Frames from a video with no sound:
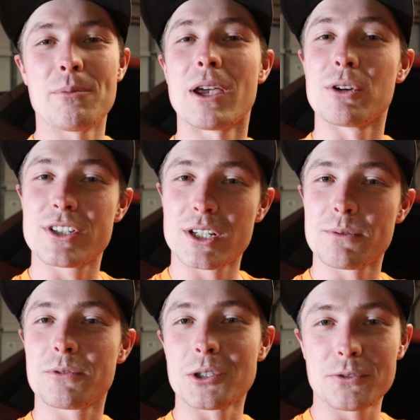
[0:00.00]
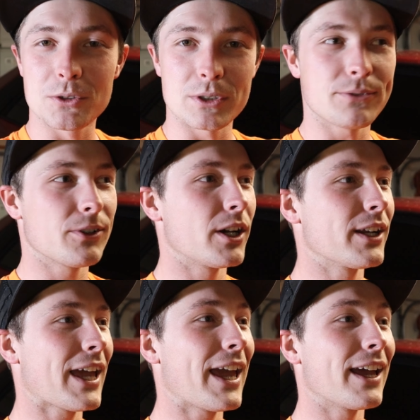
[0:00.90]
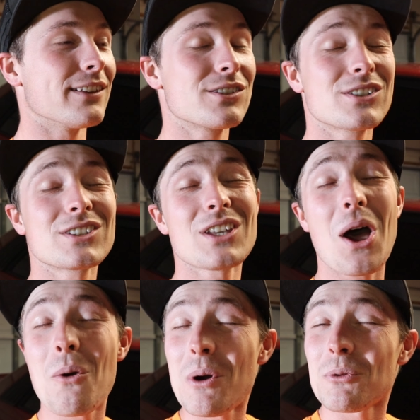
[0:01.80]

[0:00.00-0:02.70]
They returned them for a full refund. And so